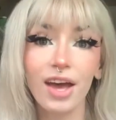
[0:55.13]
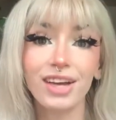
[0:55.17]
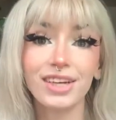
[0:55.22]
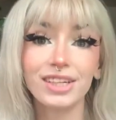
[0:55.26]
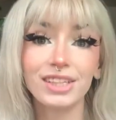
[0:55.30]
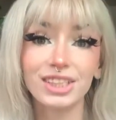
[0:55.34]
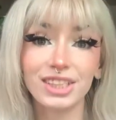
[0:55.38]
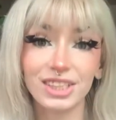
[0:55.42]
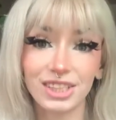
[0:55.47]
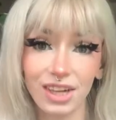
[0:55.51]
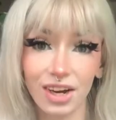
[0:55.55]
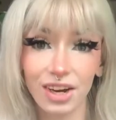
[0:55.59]

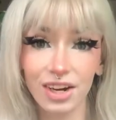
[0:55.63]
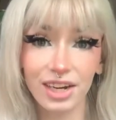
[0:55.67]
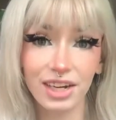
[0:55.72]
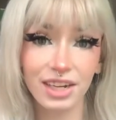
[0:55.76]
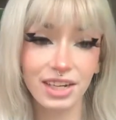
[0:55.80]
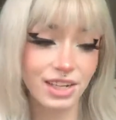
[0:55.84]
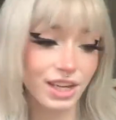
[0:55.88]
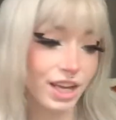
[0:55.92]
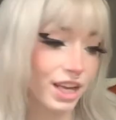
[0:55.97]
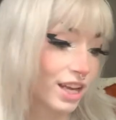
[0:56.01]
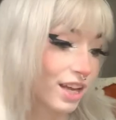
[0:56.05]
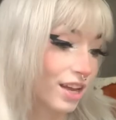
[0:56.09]

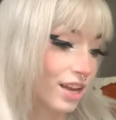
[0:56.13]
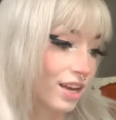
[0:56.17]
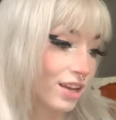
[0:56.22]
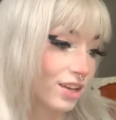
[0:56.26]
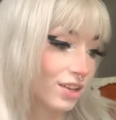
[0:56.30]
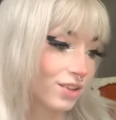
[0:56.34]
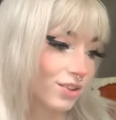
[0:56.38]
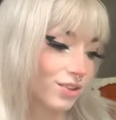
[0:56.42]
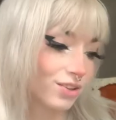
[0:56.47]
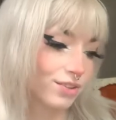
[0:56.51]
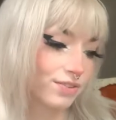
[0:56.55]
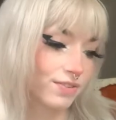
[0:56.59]
Starting
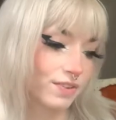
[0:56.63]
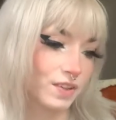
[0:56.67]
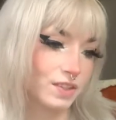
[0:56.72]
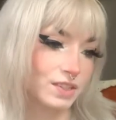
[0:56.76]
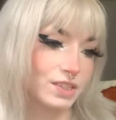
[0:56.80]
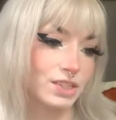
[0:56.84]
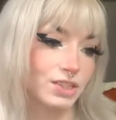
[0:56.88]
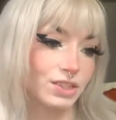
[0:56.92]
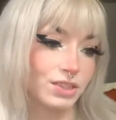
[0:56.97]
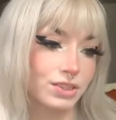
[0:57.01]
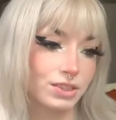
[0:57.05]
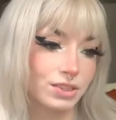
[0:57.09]
in
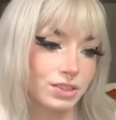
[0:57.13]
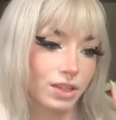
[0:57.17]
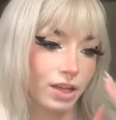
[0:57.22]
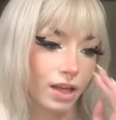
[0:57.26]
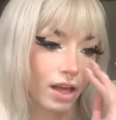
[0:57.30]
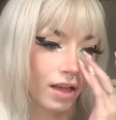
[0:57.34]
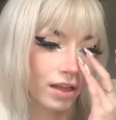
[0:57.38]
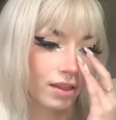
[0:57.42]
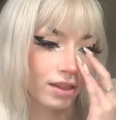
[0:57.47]
Universal,